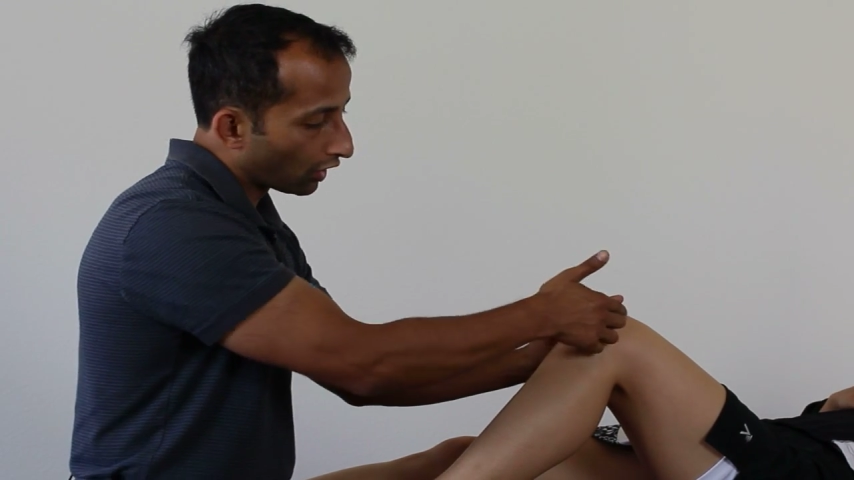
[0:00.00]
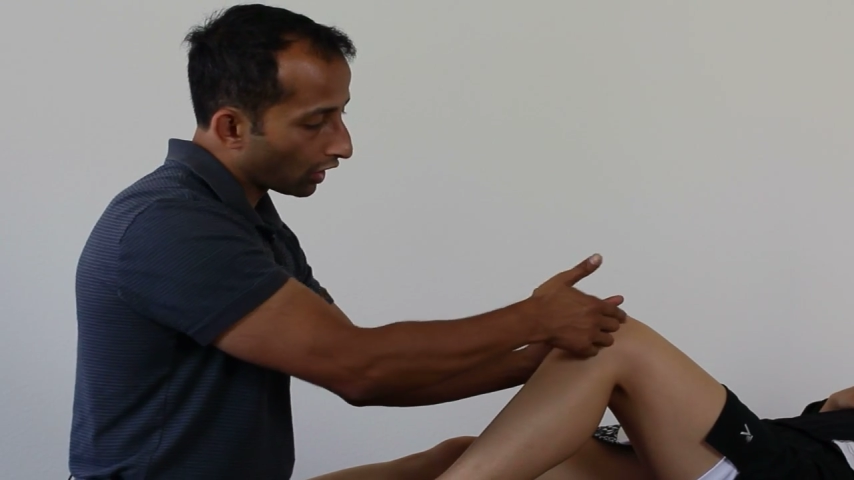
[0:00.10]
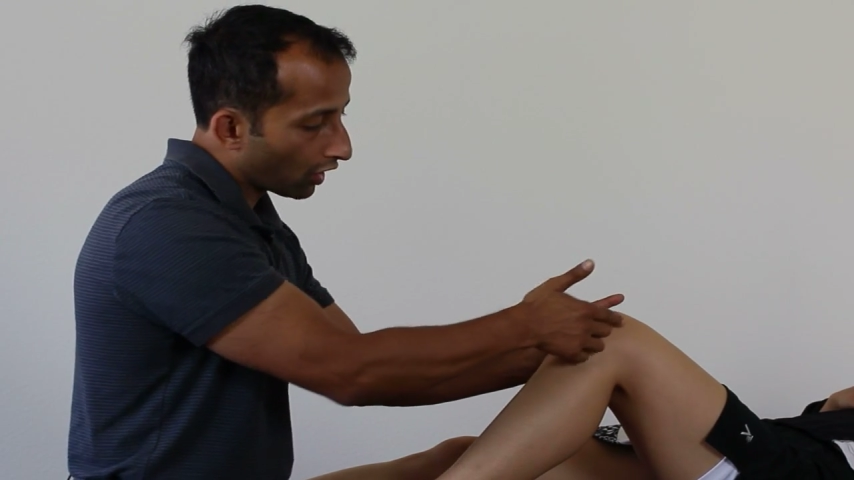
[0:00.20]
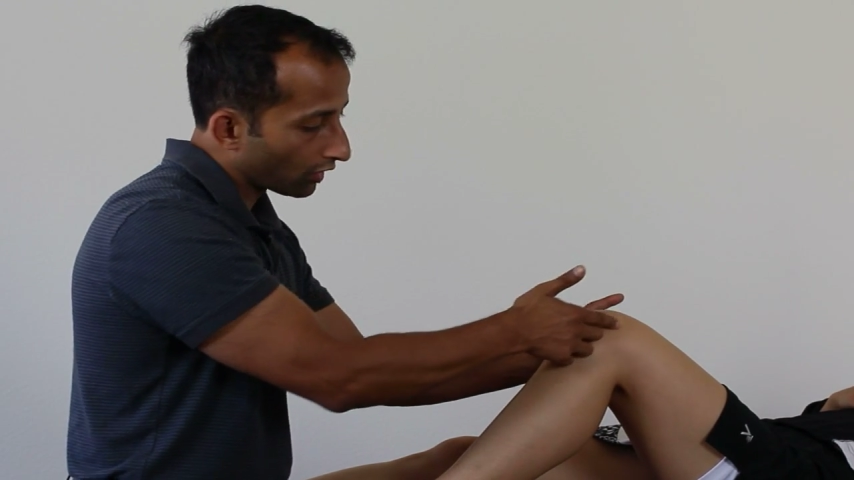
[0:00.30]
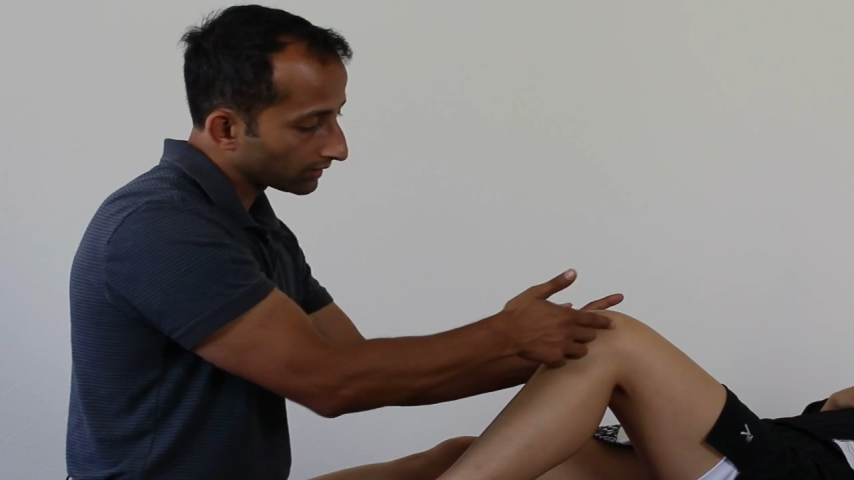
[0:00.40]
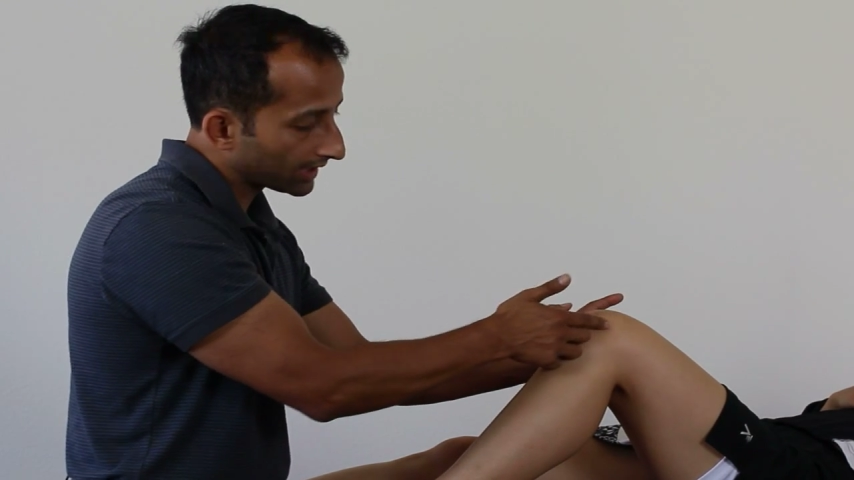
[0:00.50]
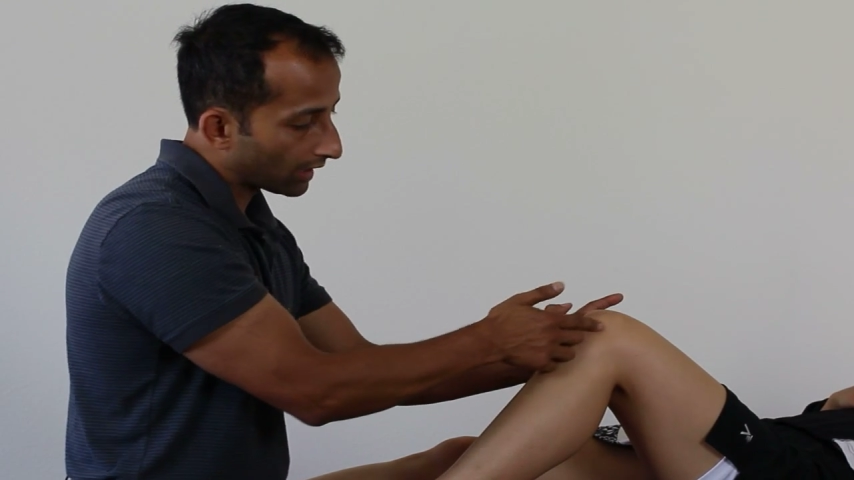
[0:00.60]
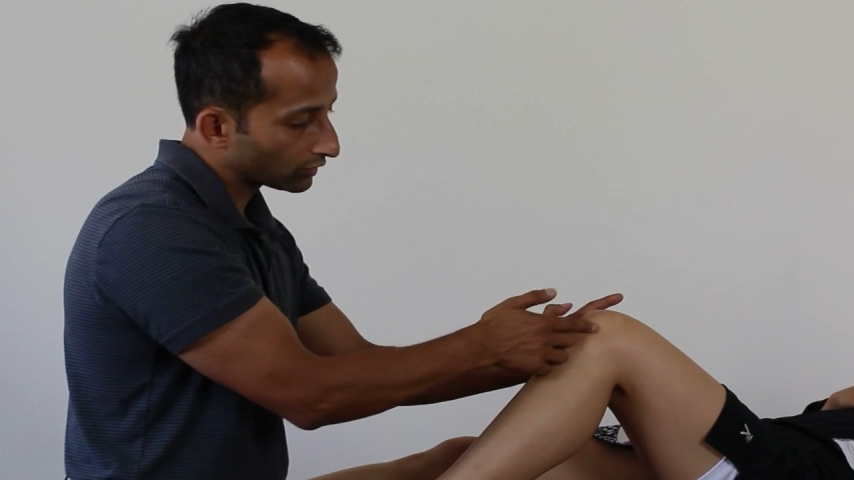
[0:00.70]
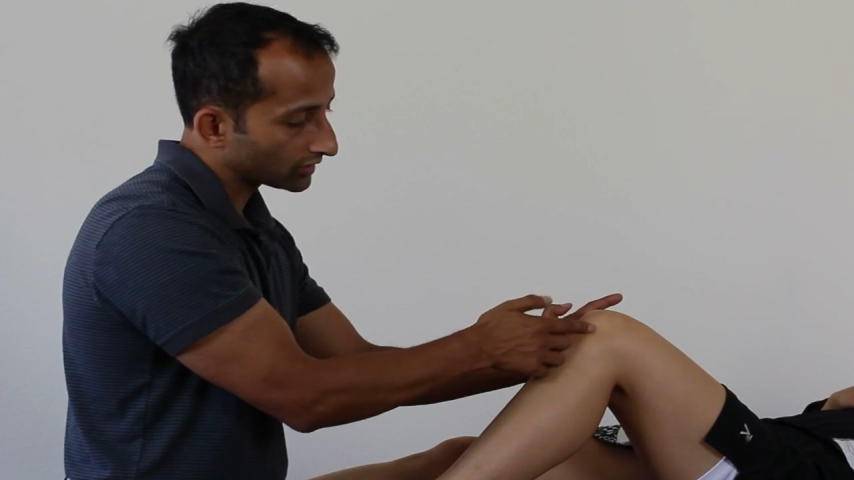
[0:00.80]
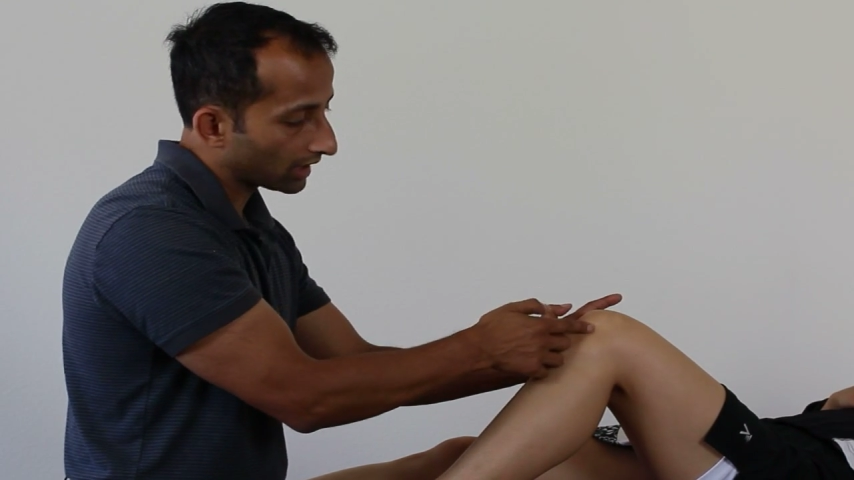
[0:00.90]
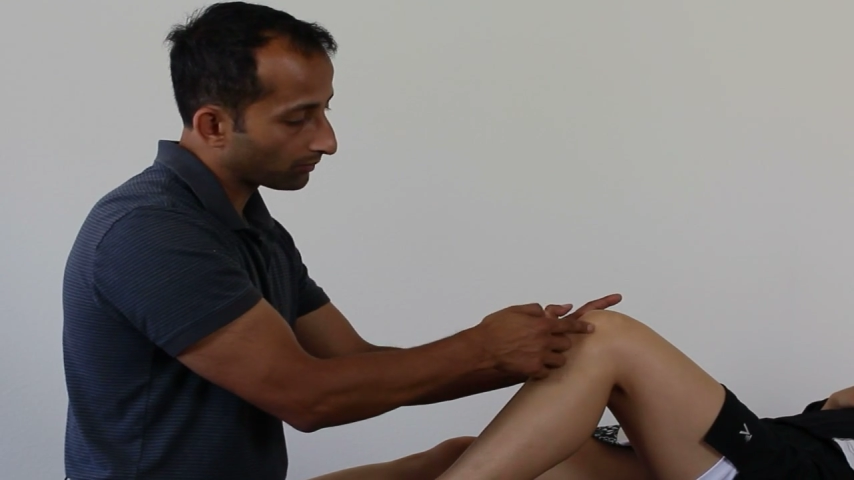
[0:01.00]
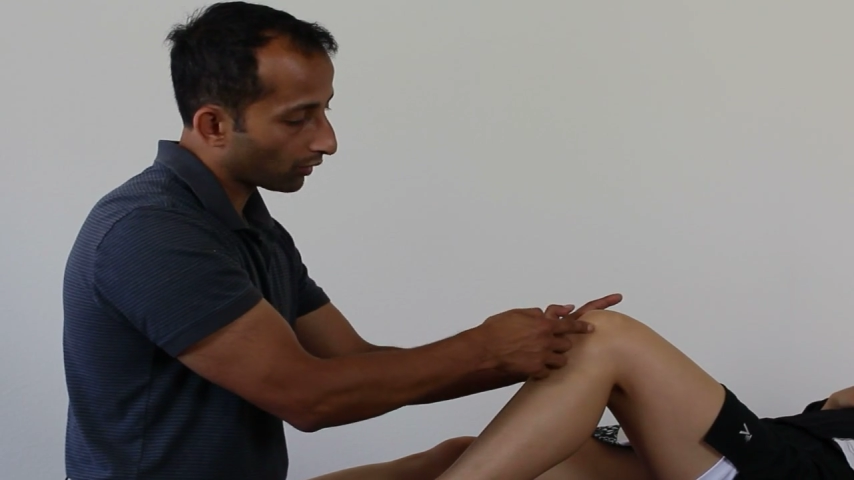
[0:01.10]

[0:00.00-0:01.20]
along the outside